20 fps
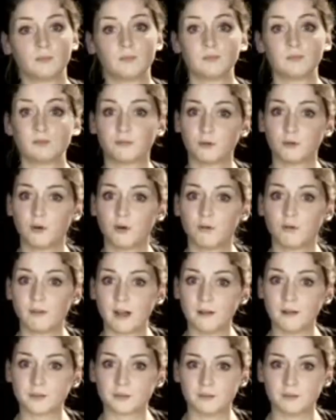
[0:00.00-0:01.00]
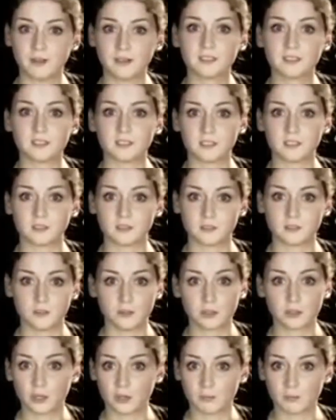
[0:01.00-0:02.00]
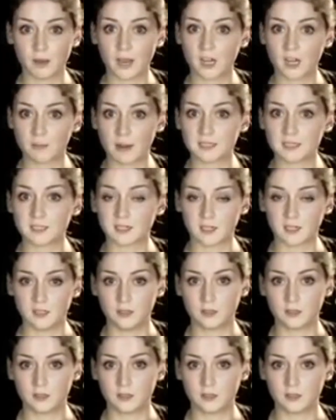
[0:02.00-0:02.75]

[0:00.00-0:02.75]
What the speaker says: Before valves were invented, you couldn't play chromatically.